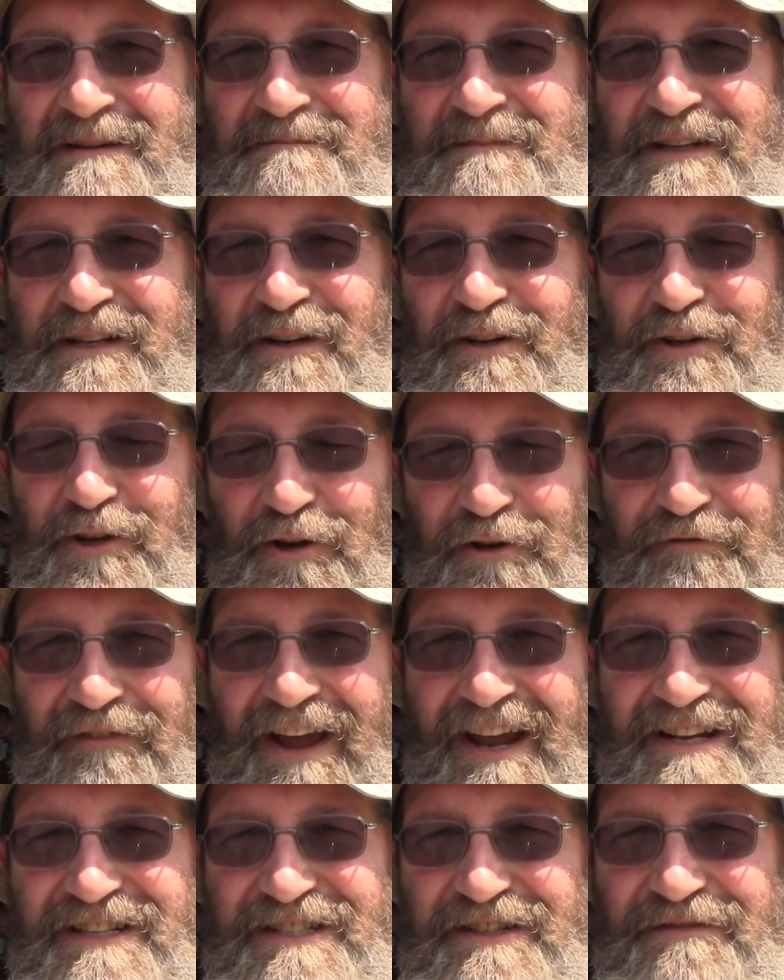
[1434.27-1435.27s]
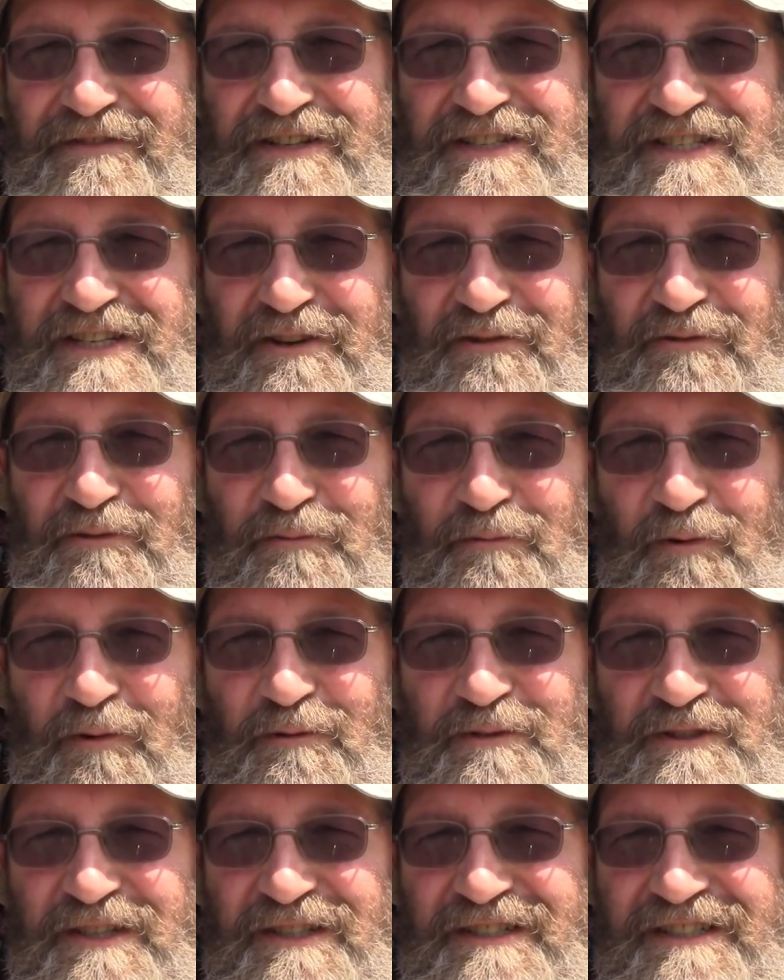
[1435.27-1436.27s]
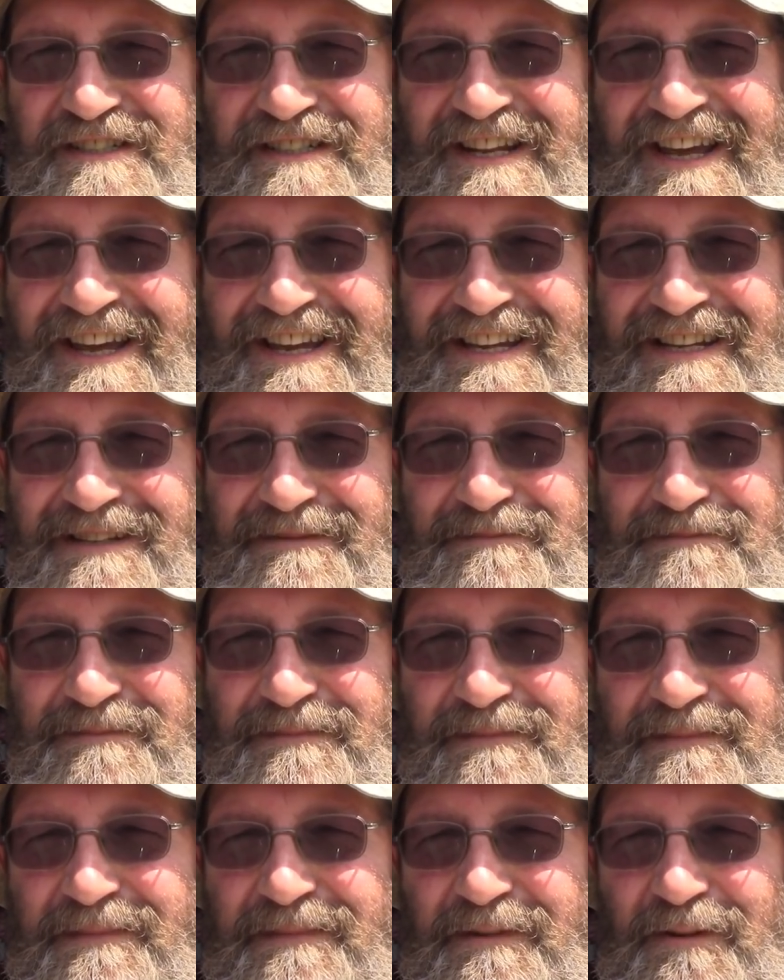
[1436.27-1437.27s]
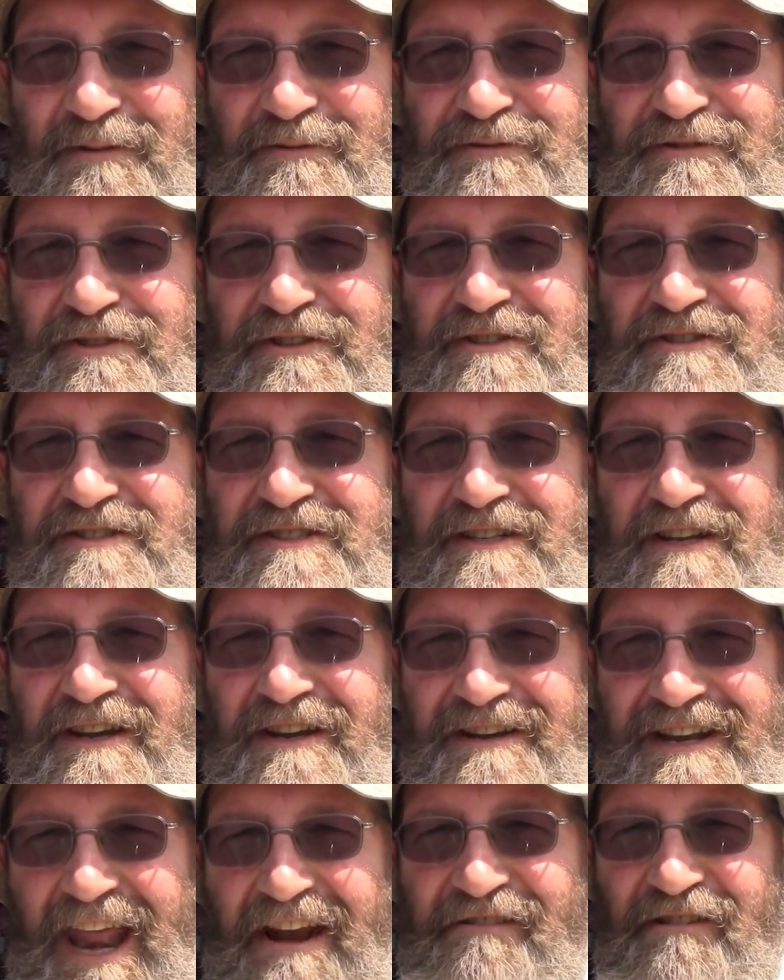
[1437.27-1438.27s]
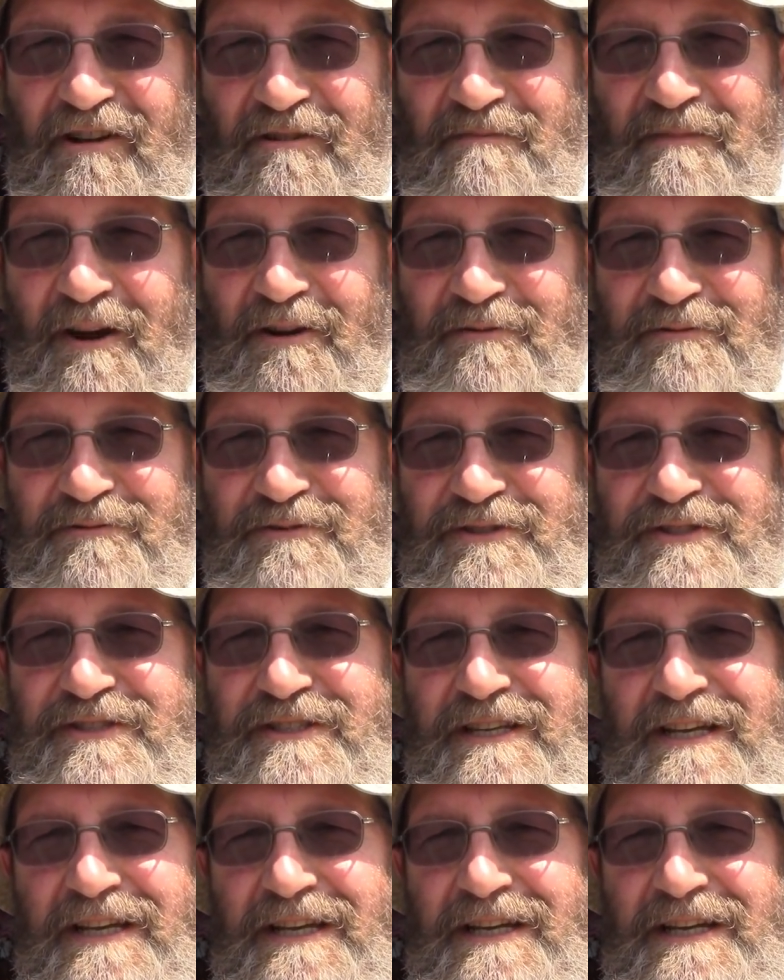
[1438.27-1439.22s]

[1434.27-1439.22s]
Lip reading: Been a lot of activity on the water today, not just narrow boats,